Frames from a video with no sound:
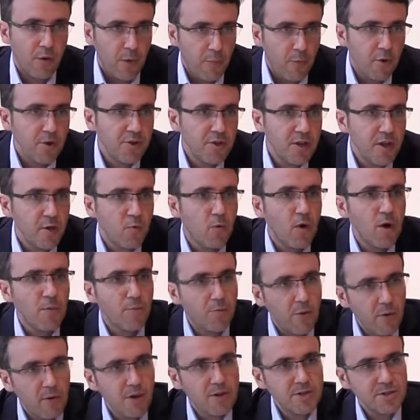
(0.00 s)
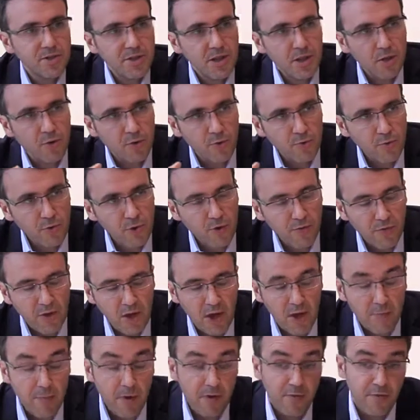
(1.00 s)
From a political one, probably Argentina got rid of
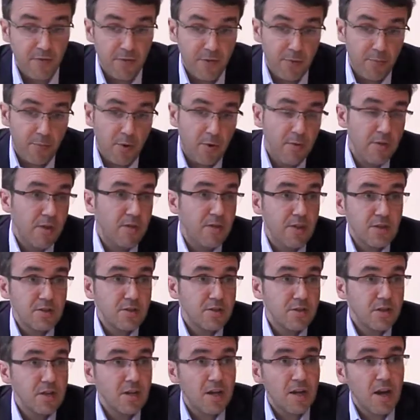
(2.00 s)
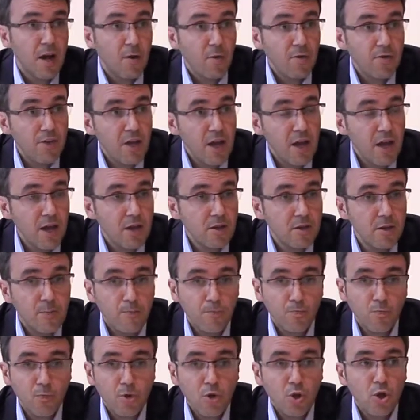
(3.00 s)
the IMF. The problem is that Argentina nowadays
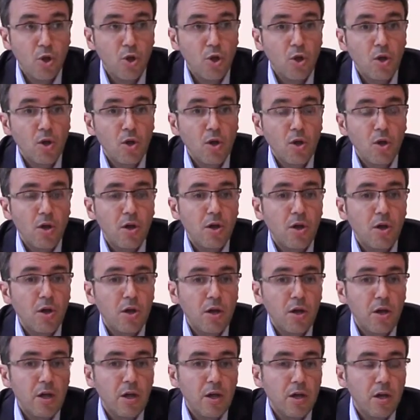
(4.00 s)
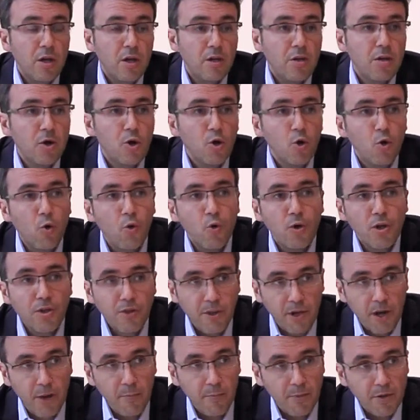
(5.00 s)
is
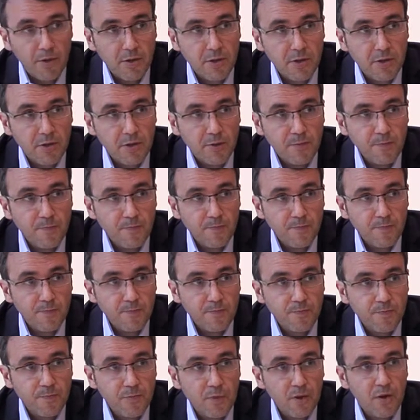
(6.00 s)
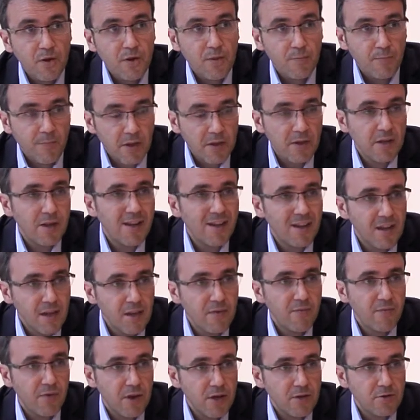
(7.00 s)
cooking the numbers, mm-hmm.
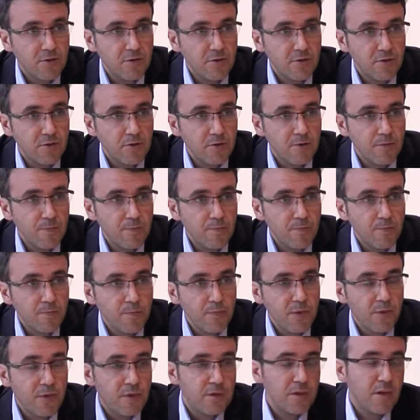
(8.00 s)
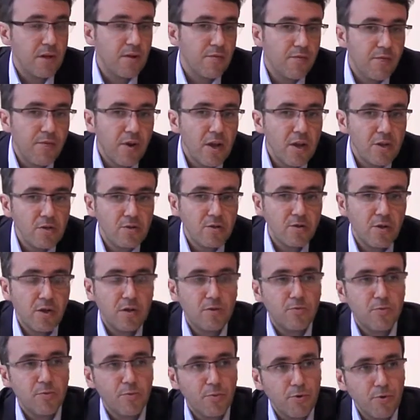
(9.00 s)
Basically inflation. There's an inflation
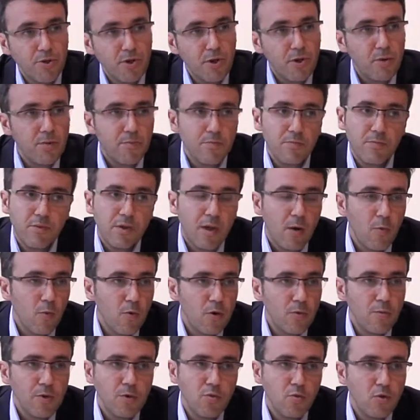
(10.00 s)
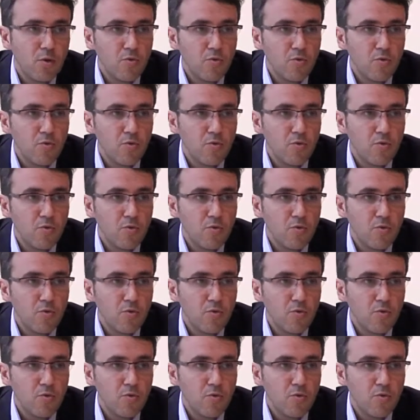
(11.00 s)
that is reported somewhere